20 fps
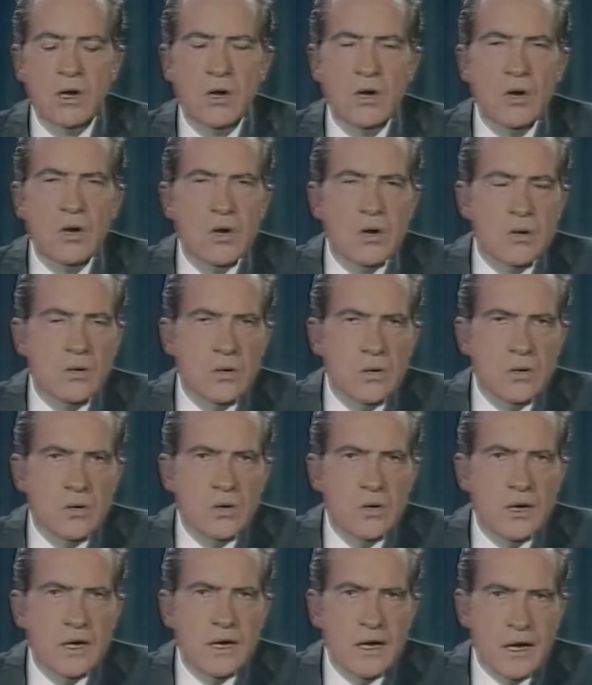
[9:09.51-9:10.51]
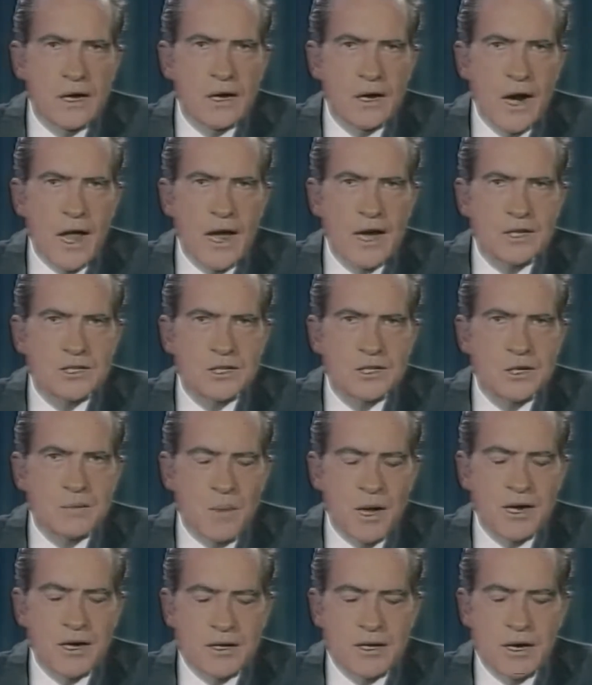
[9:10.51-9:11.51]
new international
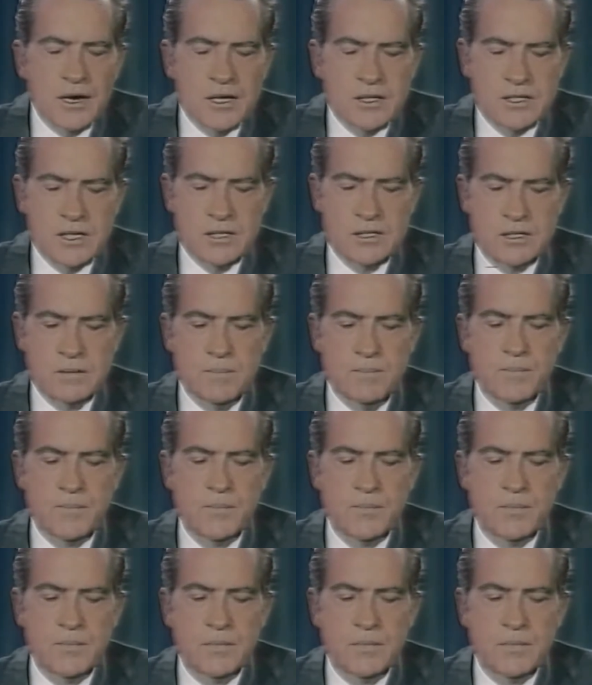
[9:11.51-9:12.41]
monetary system.